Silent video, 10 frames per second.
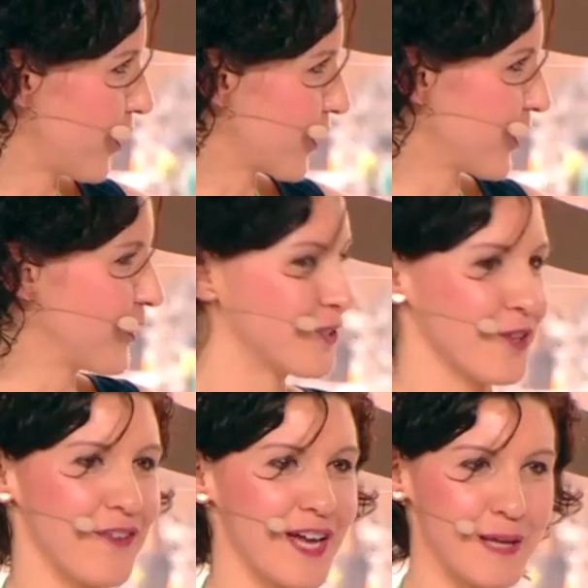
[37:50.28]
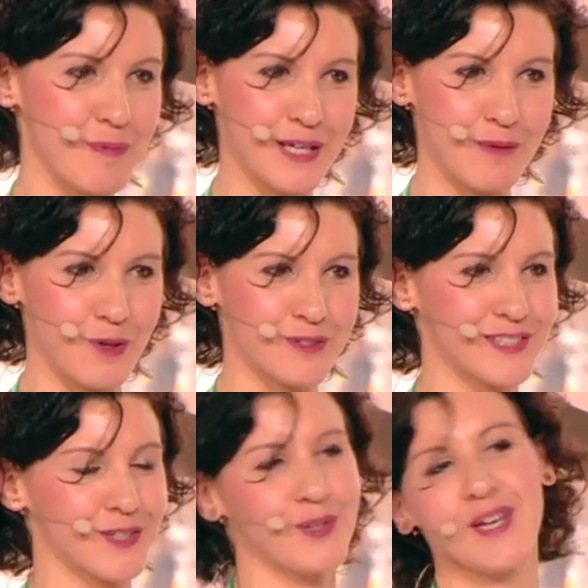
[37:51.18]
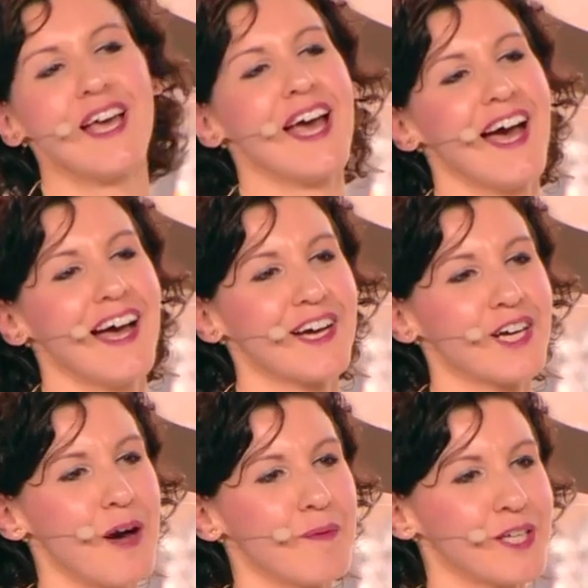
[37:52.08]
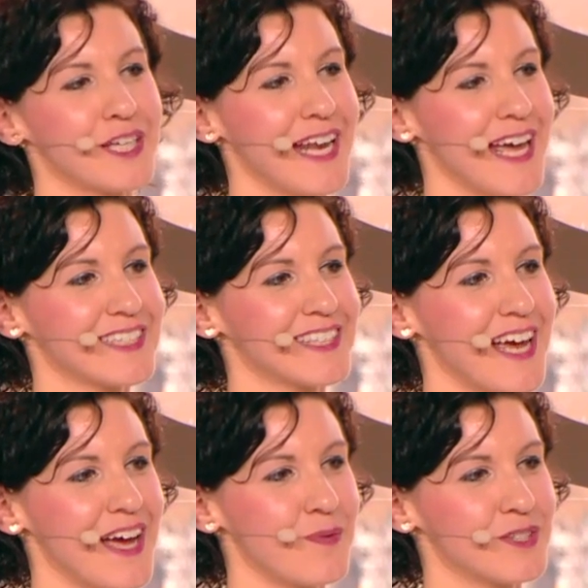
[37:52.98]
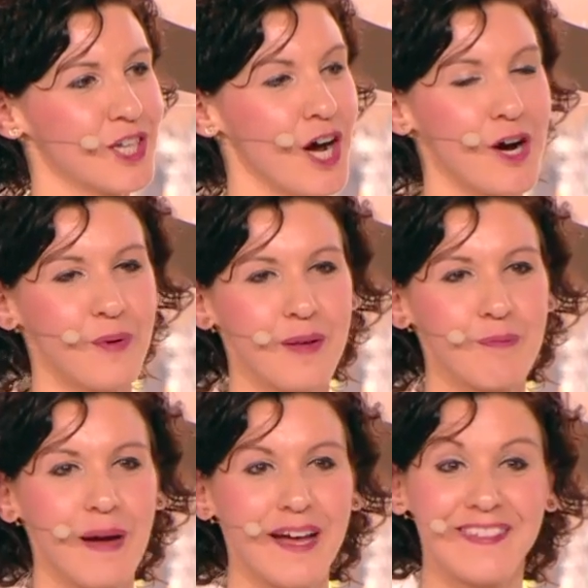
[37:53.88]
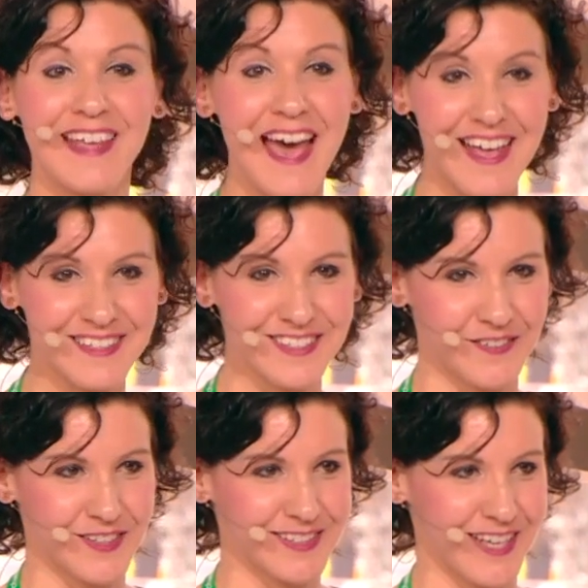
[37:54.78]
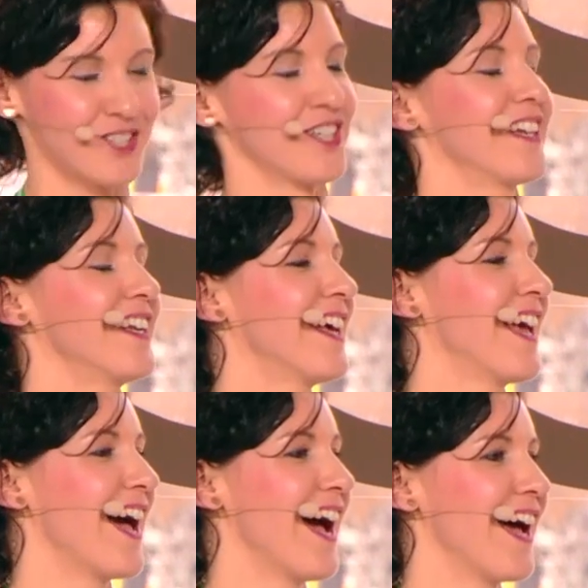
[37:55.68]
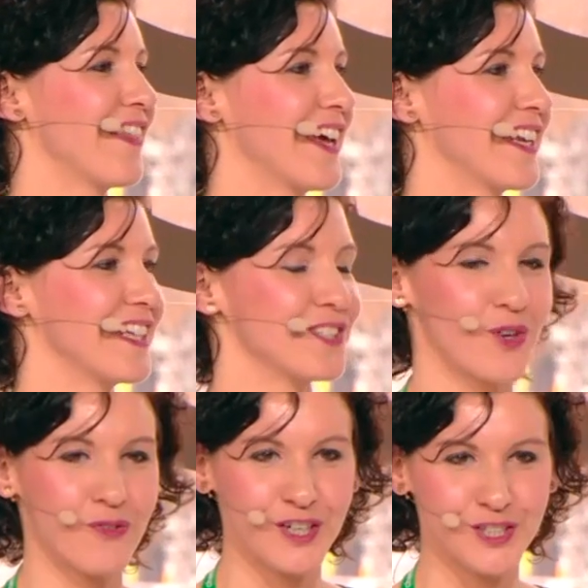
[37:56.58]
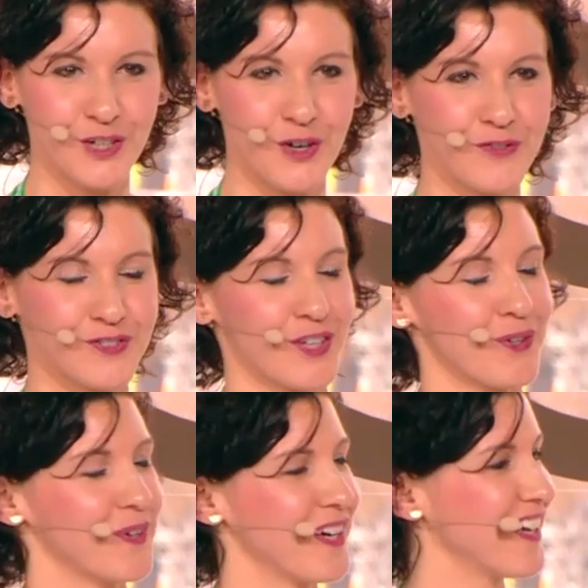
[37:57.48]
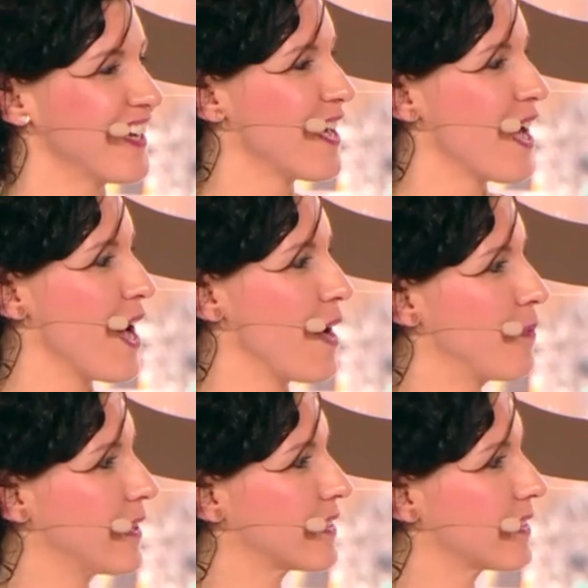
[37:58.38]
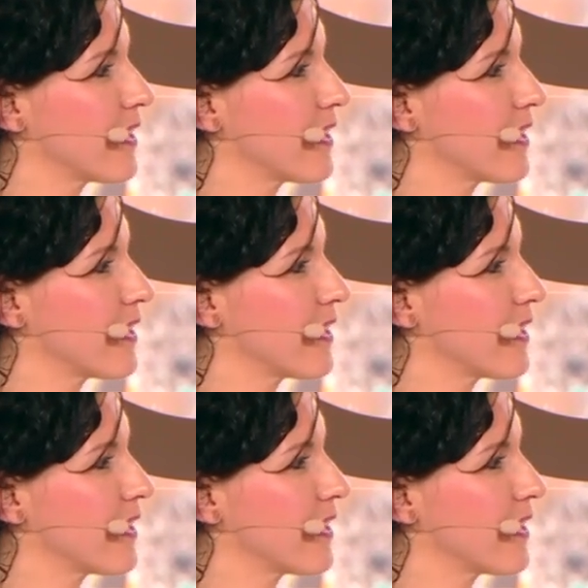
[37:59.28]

are you? So if anybody wants to come and connect with Jahawi at the end of the session, then he's not rushing off. So, but